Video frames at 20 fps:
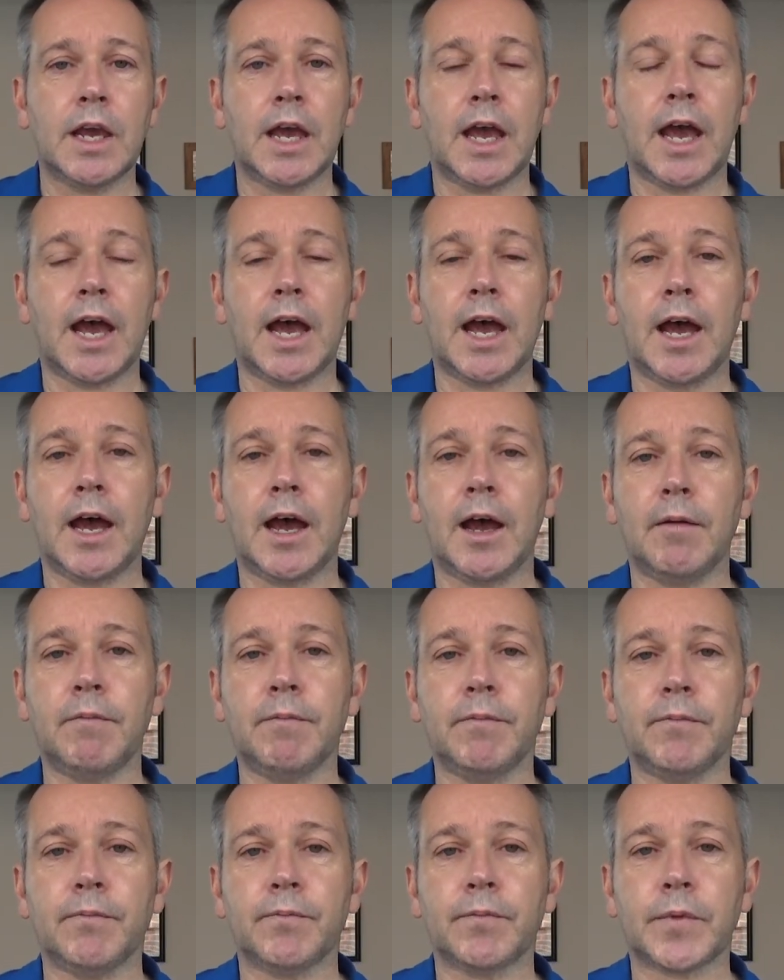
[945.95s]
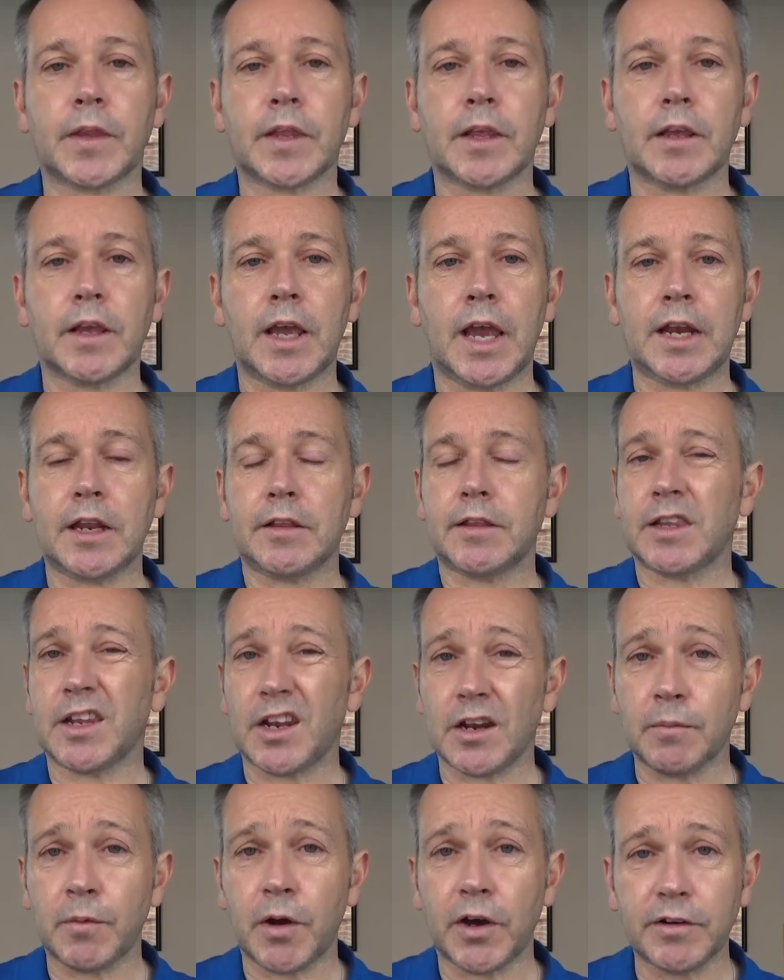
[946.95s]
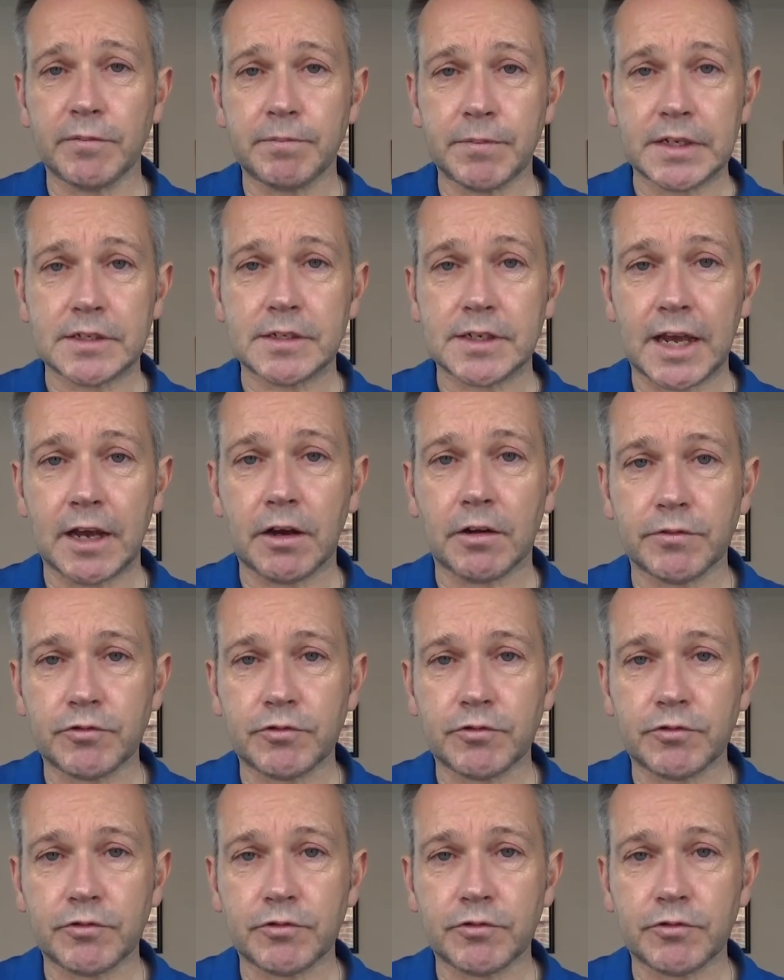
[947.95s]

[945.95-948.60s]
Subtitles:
anything that I might have missed out.